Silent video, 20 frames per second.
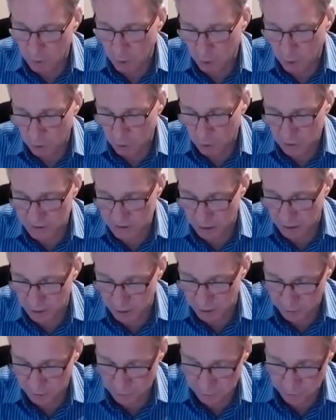
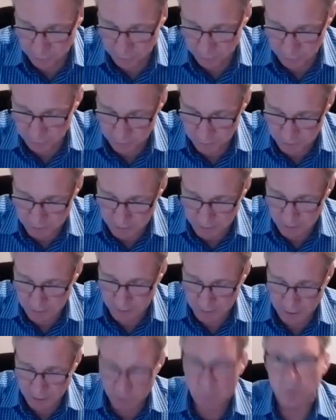Also,
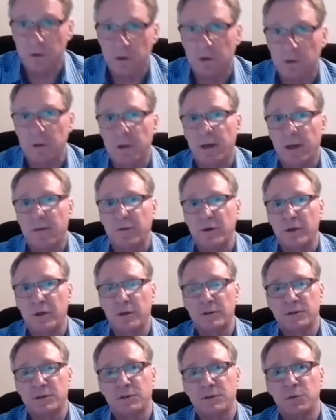we'll
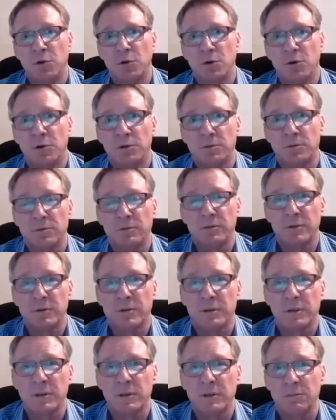have a small